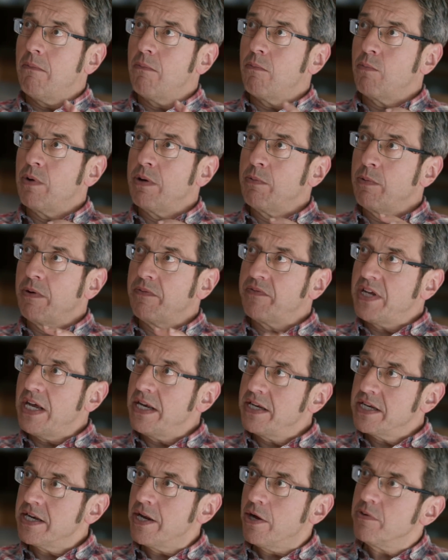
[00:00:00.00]
We've
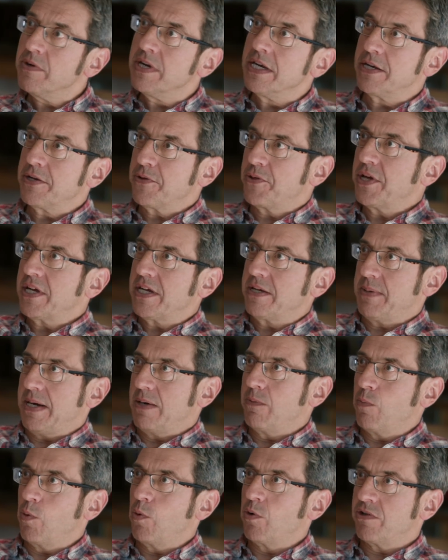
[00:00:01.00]
tended only to think
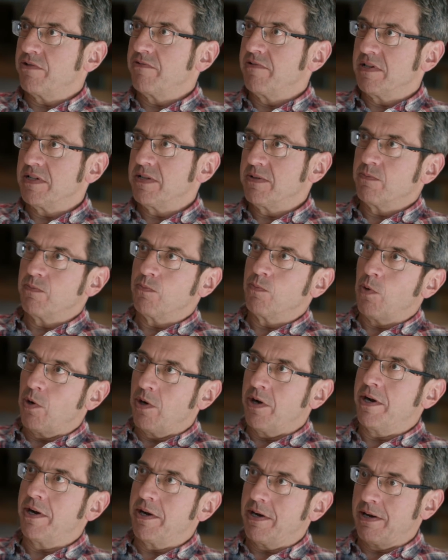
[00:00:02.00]
about water as
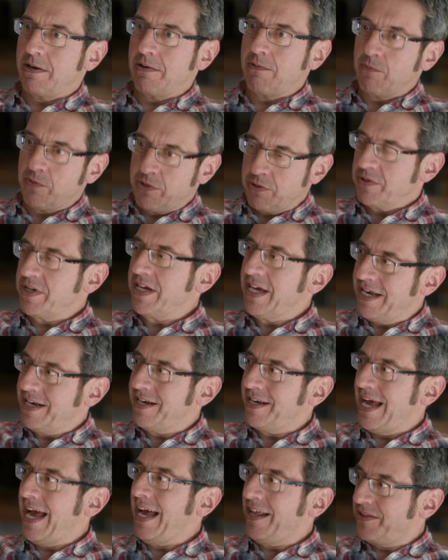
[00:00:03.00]
what you
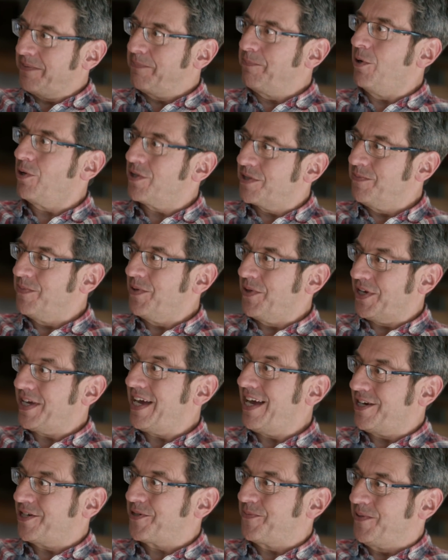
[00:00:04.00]
get at the bottom of the
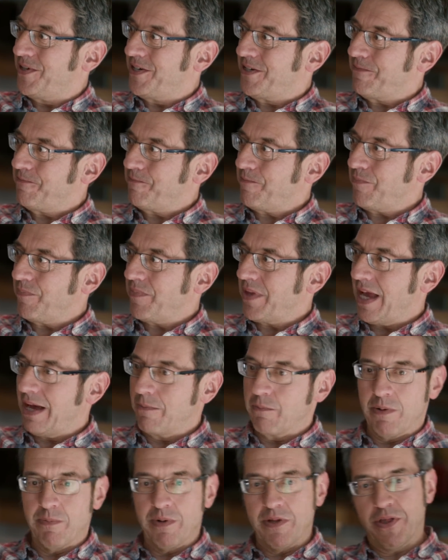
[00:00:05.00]
catchment.
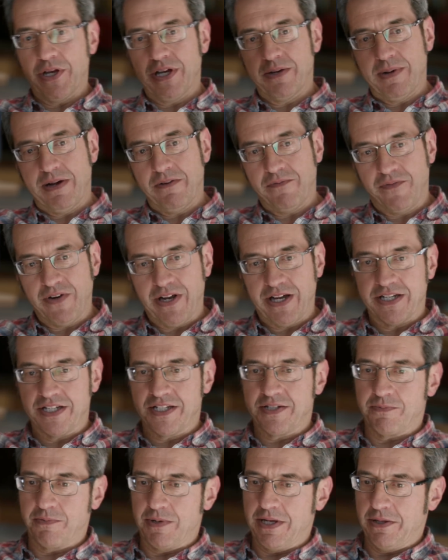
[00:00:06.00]
And when we think about
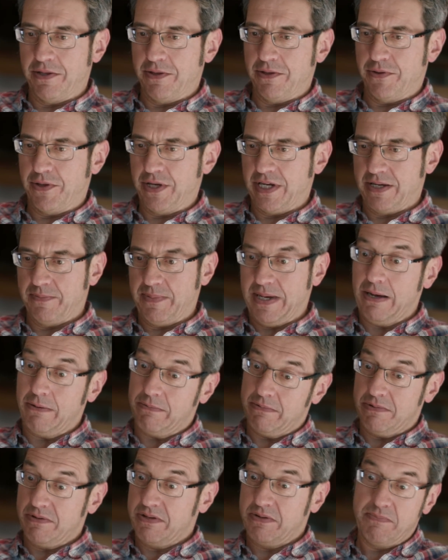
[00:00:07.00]
floods, we think
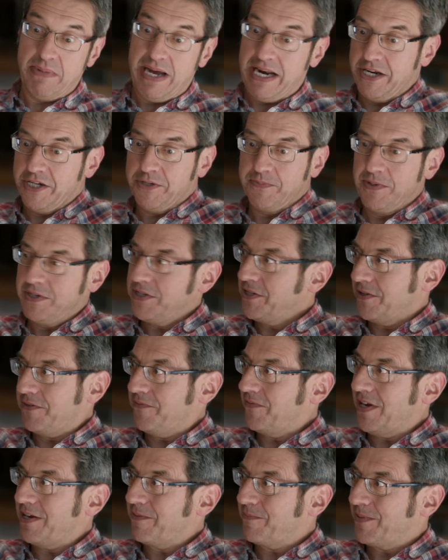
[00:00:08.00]
about the management of the
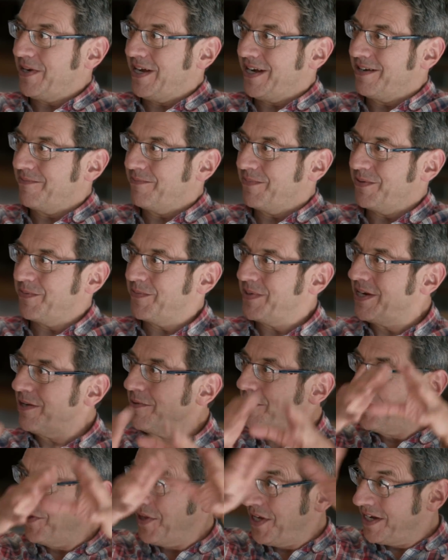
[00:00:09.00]
floodplain, but we
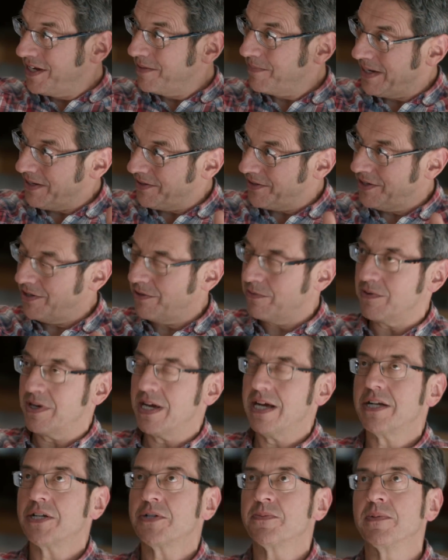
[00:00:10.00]
don't think about the whole
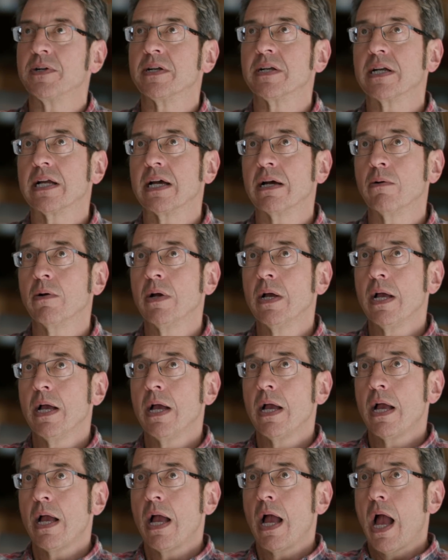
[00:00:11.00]
catchment. Now,
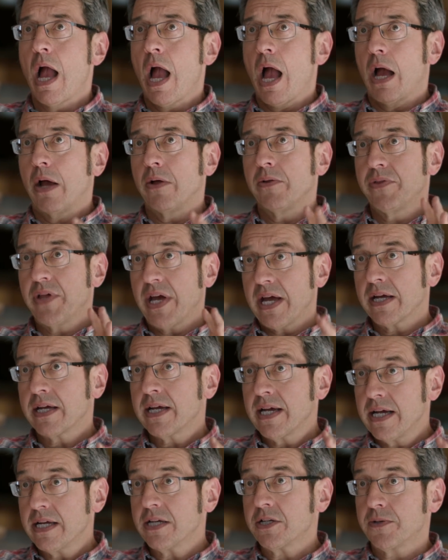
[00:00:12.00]
that
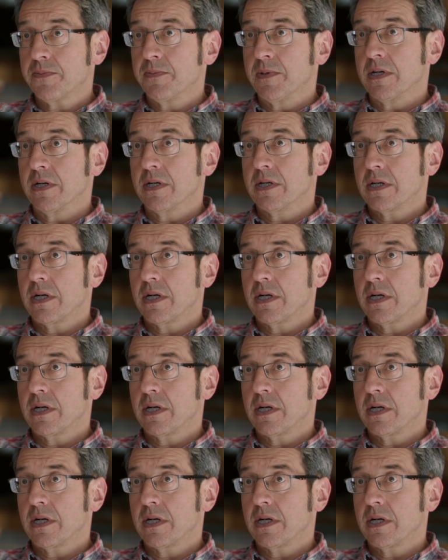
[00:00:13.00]
catchment